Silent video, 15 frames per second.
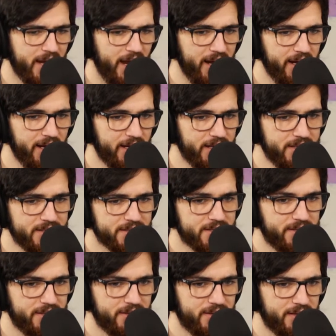and
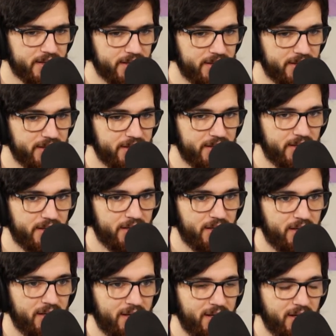the
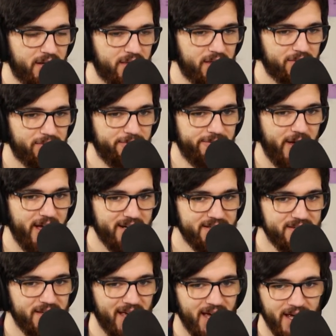
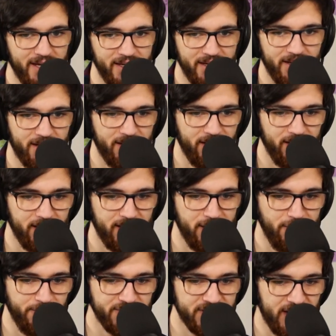fact that he
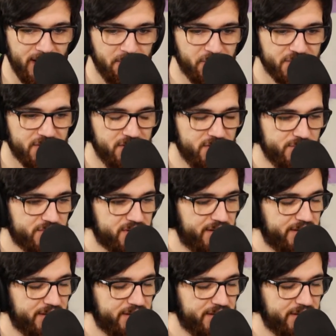was able to use the